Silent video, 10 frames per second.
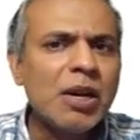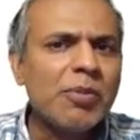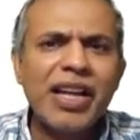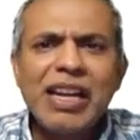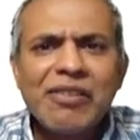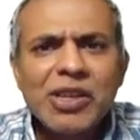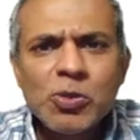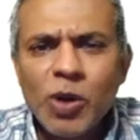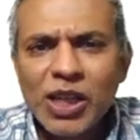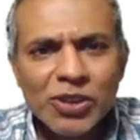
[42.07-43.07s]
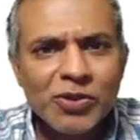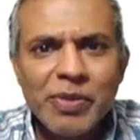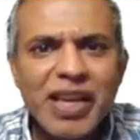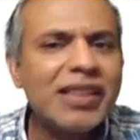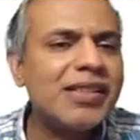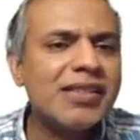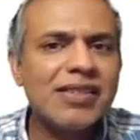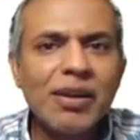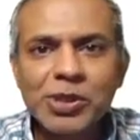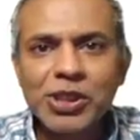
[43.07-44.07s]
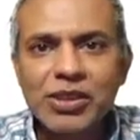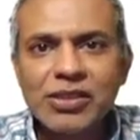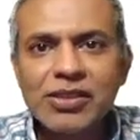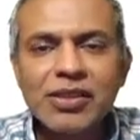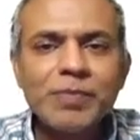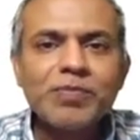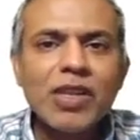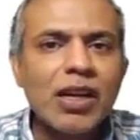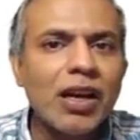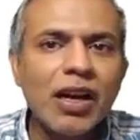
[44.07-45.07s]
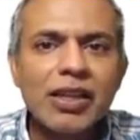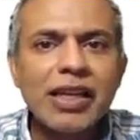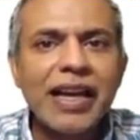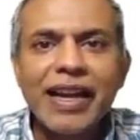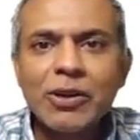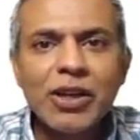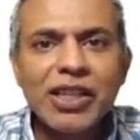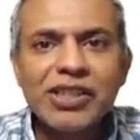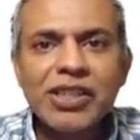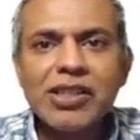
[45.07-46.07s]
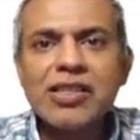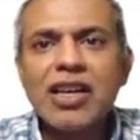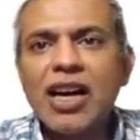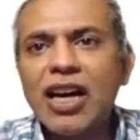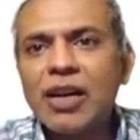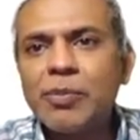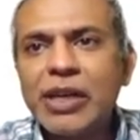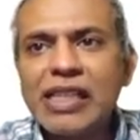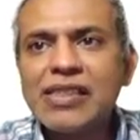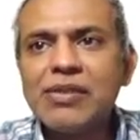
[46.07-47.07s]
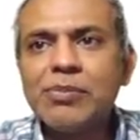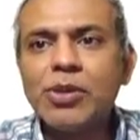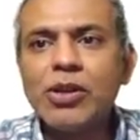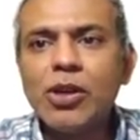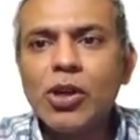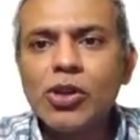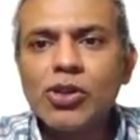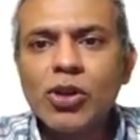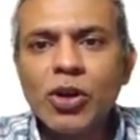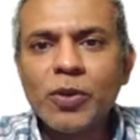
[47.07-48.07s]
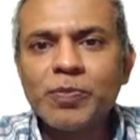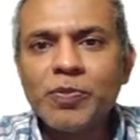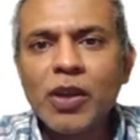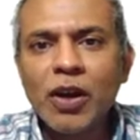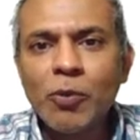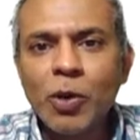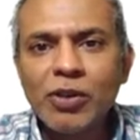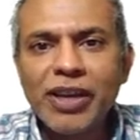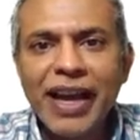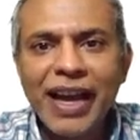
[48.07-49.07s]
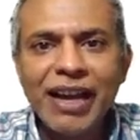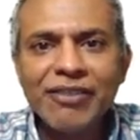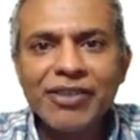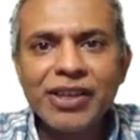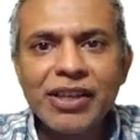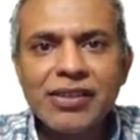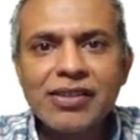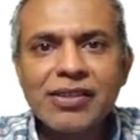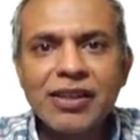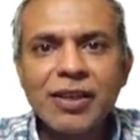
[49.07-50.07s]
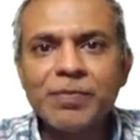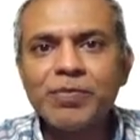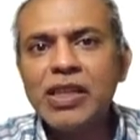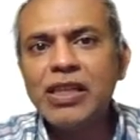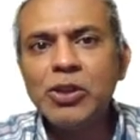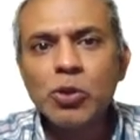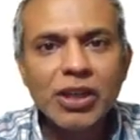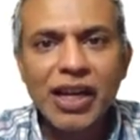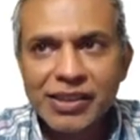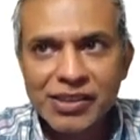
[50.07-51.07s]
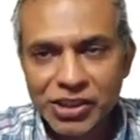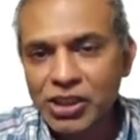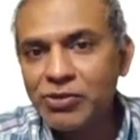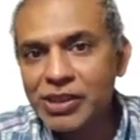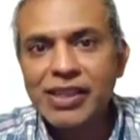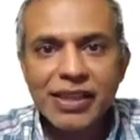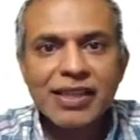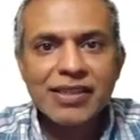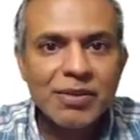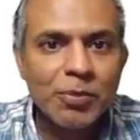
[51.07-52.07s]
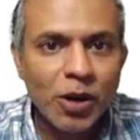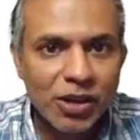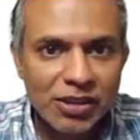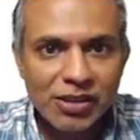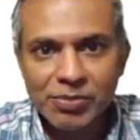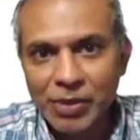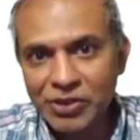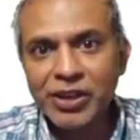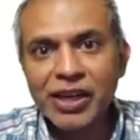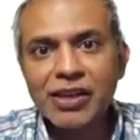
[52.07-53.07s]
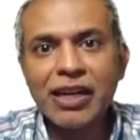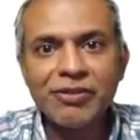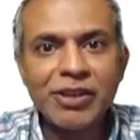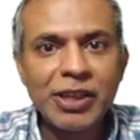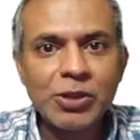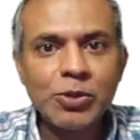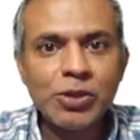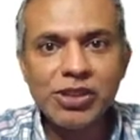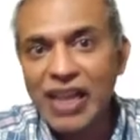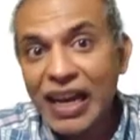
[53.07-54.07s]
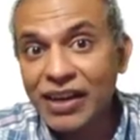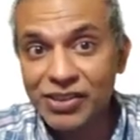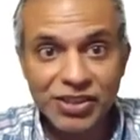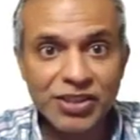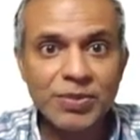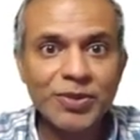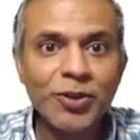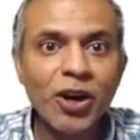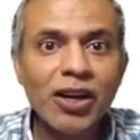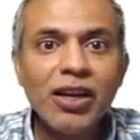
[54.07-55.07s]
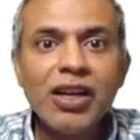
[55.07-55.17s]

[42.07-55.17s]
But anyways, once we make the assumptions, the calculations are pretty simple. So what we have is the utilization. We said that's an important metric that we need to design our systems for.